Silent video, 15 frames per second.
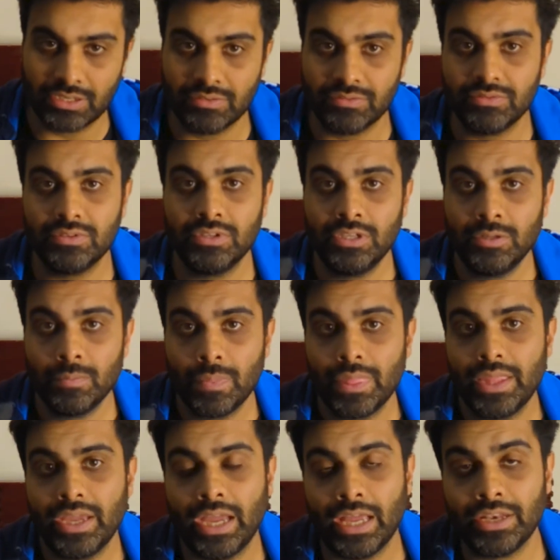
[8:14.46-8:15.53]
nerve.
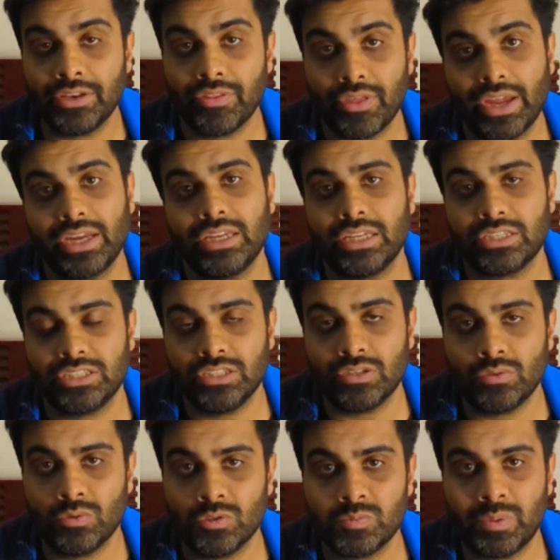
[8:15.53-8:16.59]
And that can actually
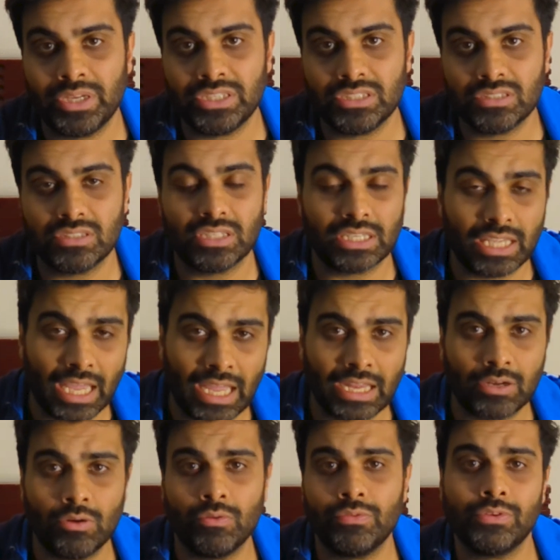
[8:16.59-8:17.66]
cause patients to
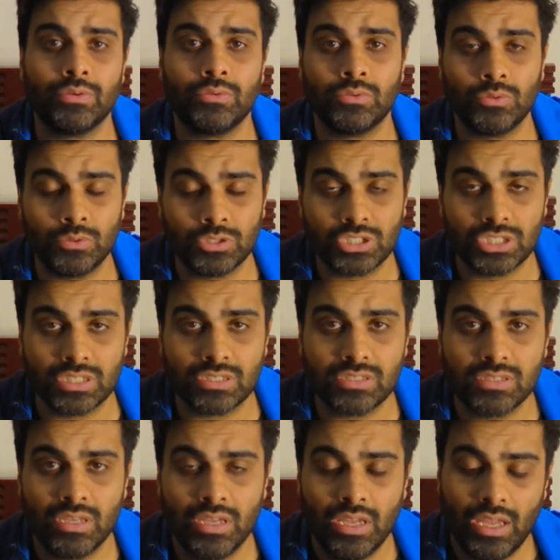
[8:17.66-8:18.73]
gag or feel nauseous